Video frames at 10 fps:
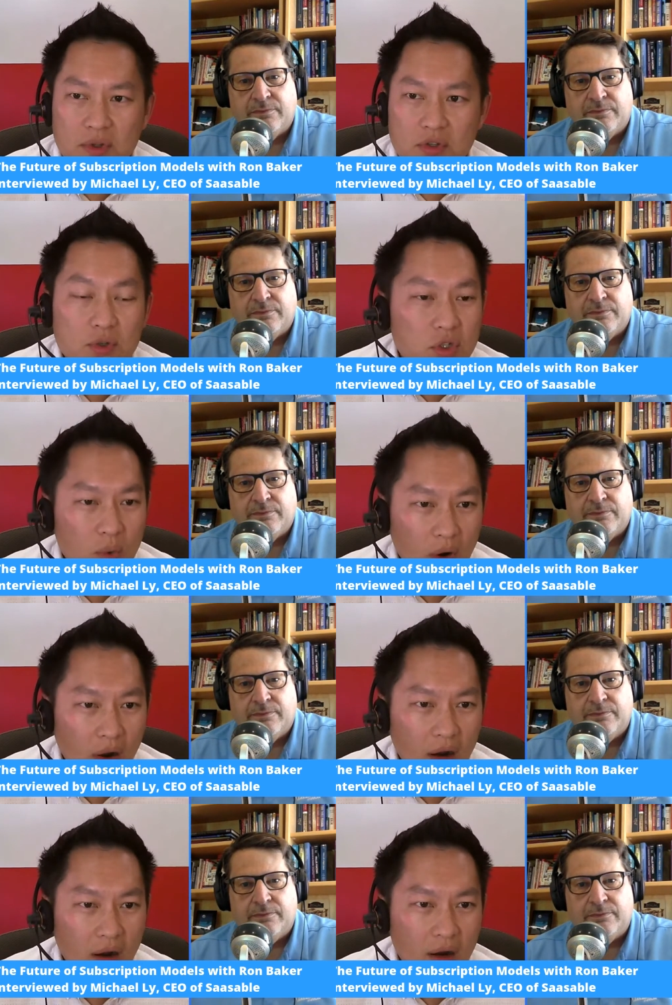Speaker 1: with who you
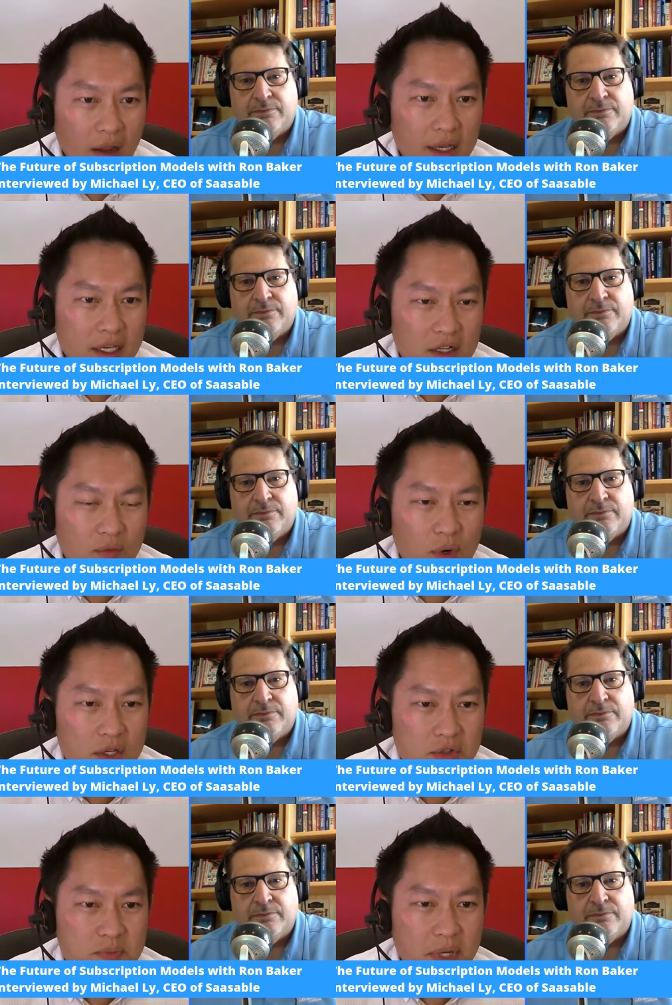are and kind of
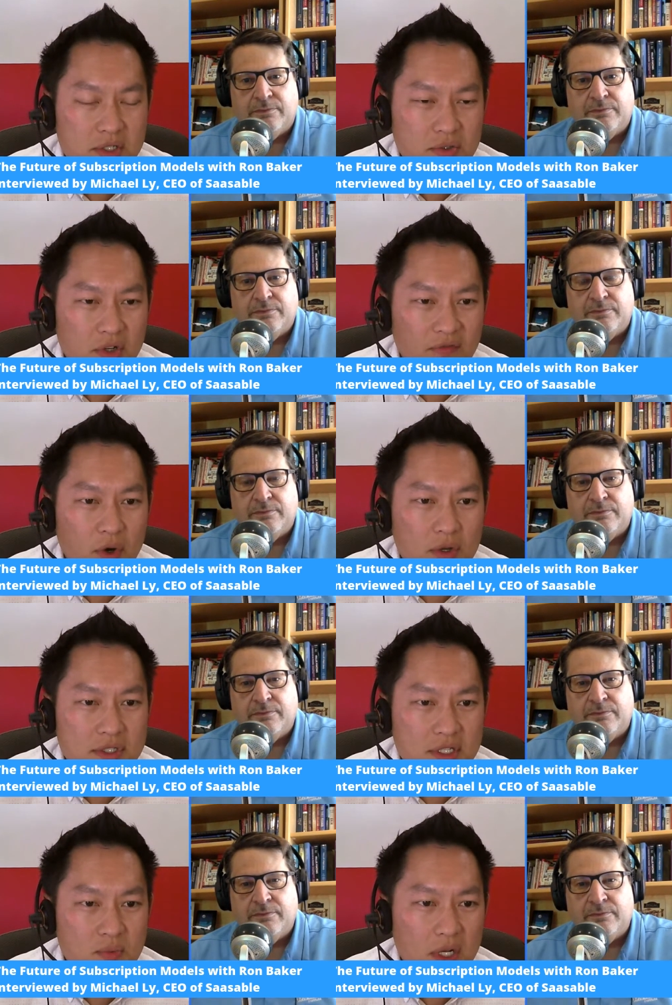what your specialty or
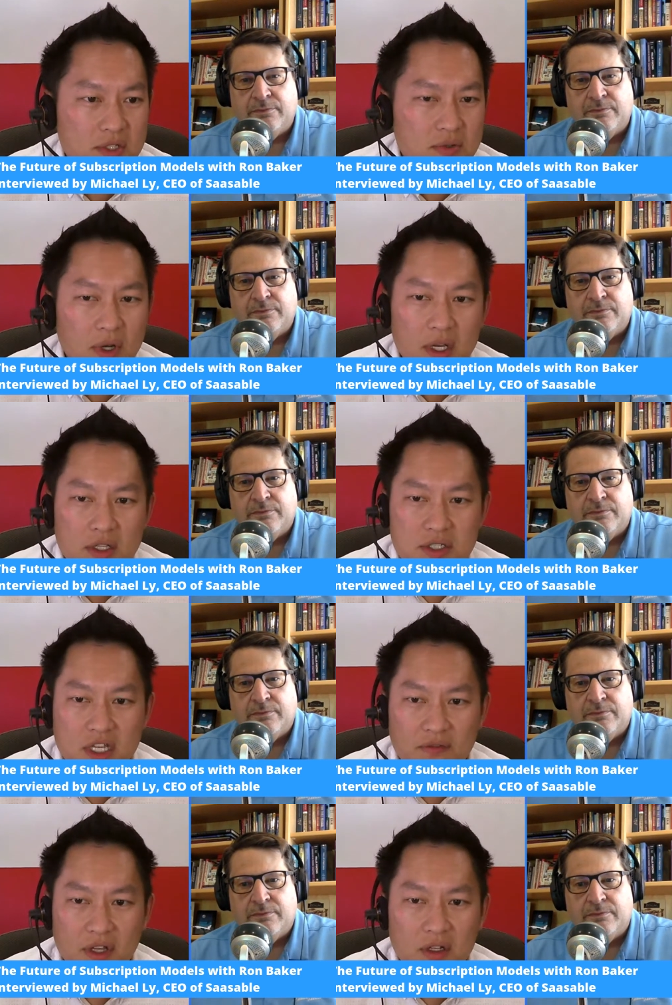focus is, why don't you
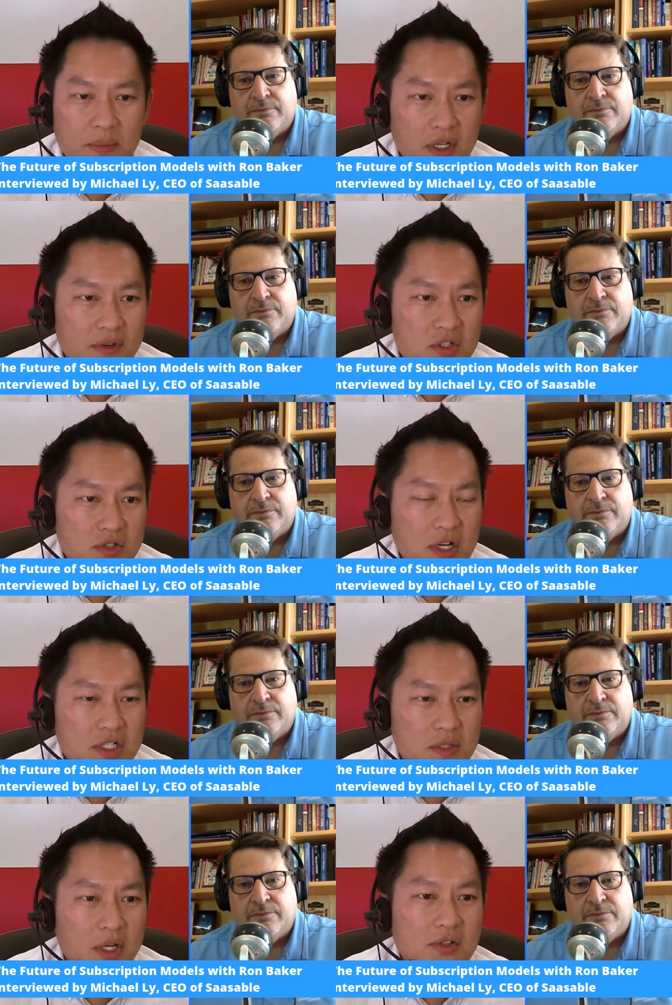just give a little bit of
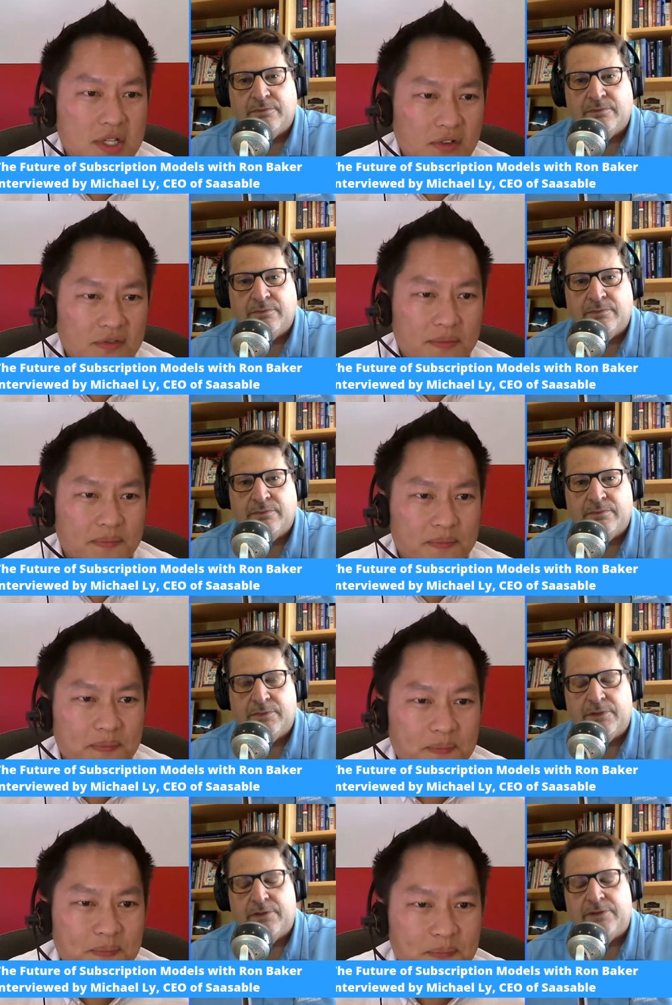introduction about yourself?
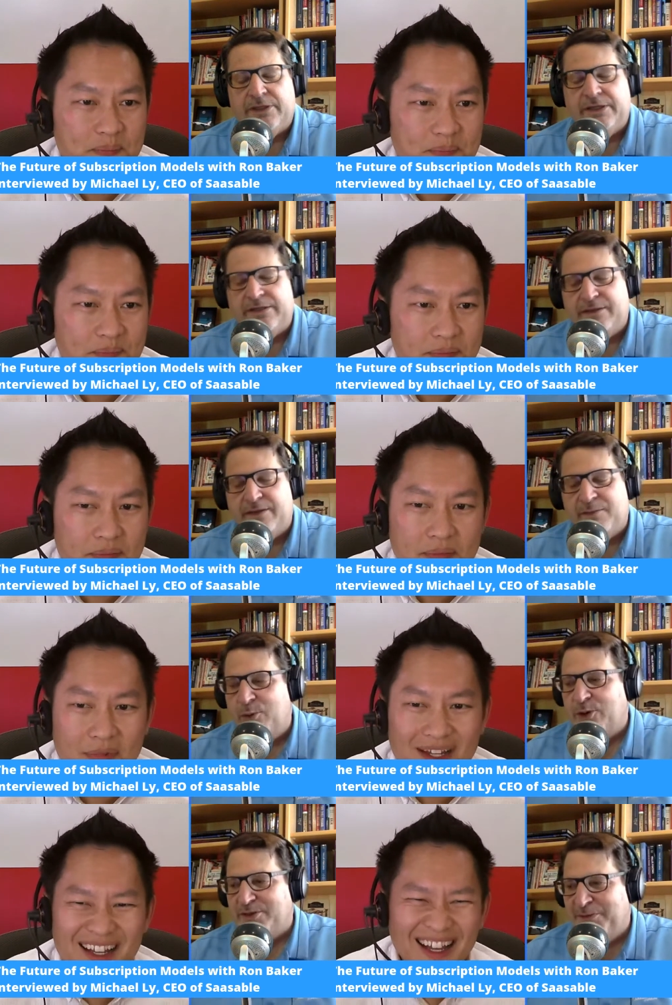
Speaker 2: Oh, geez, nothing
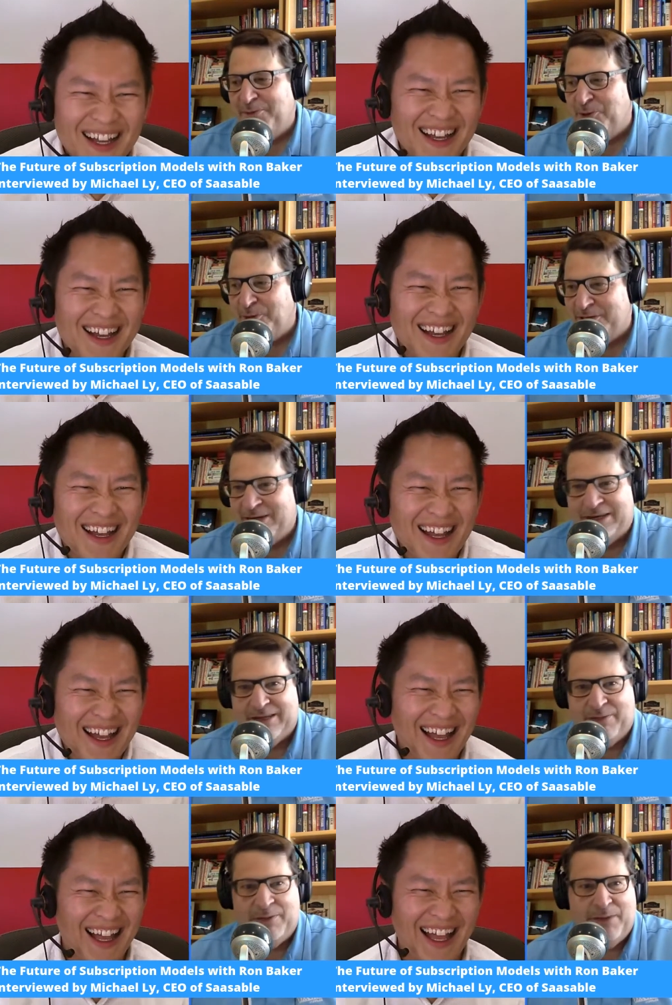bores me more than talking
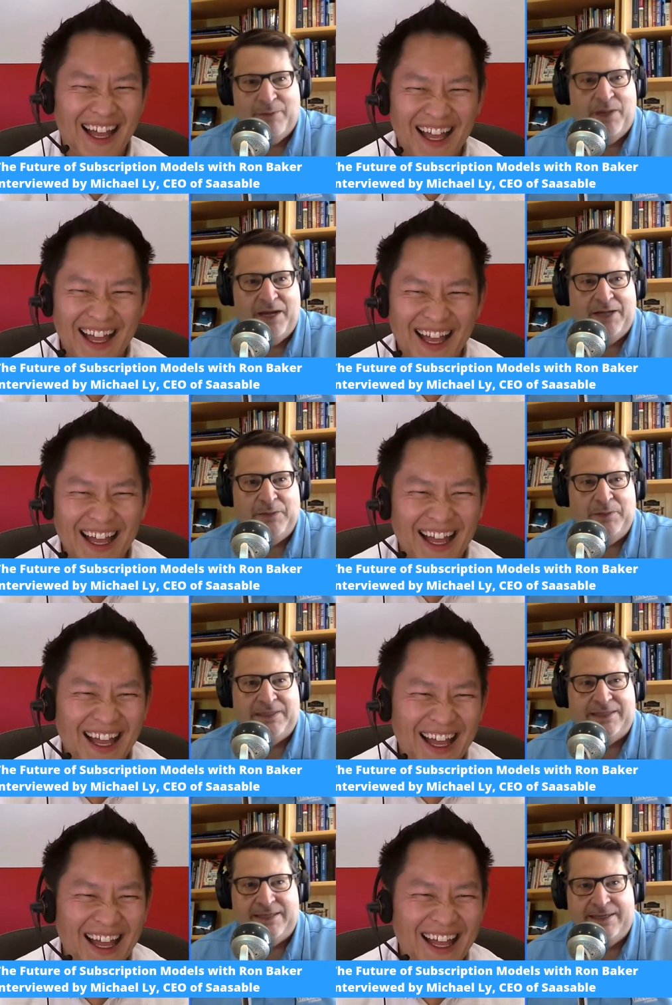about my bio.
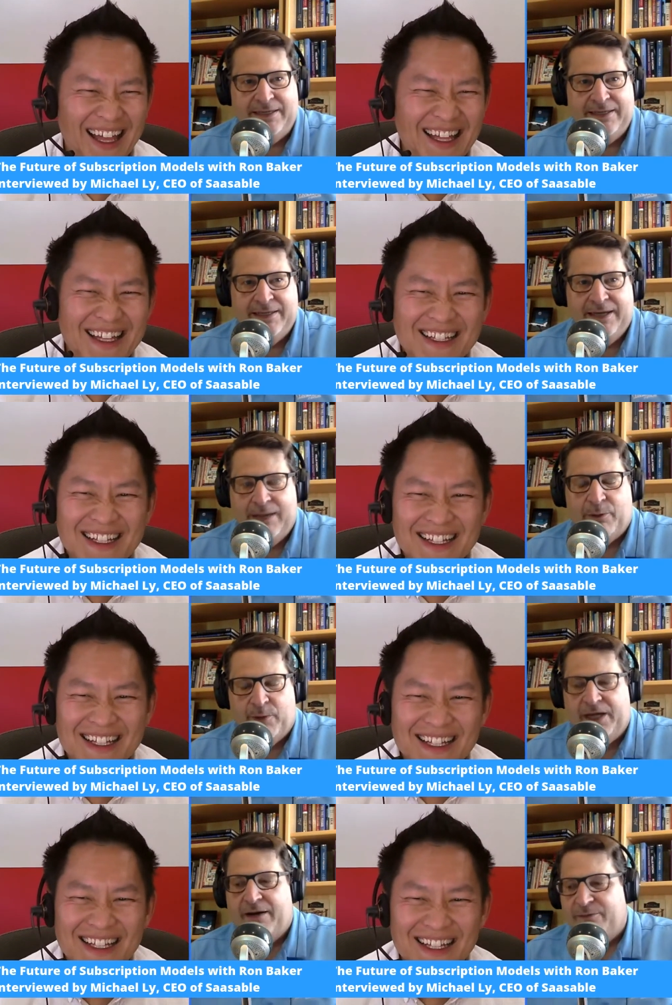But uh, I'm a
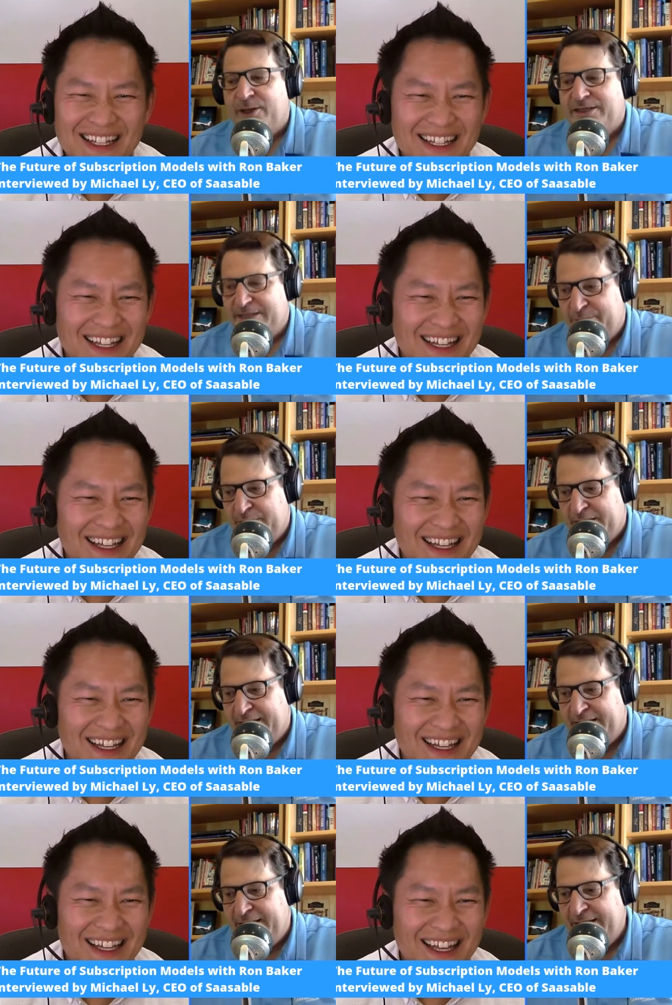recovering
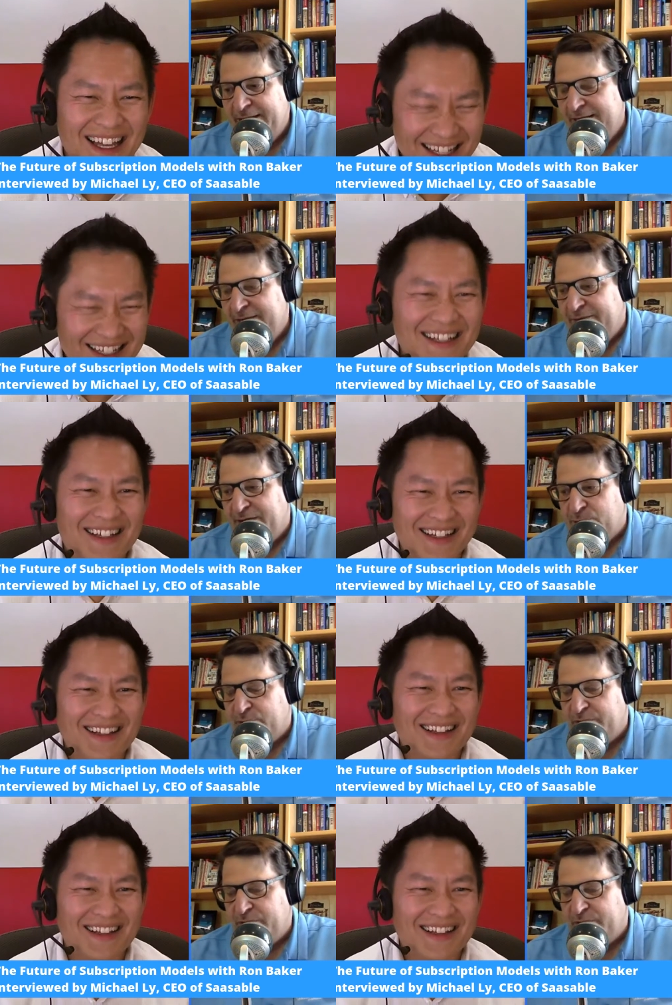CPA, founder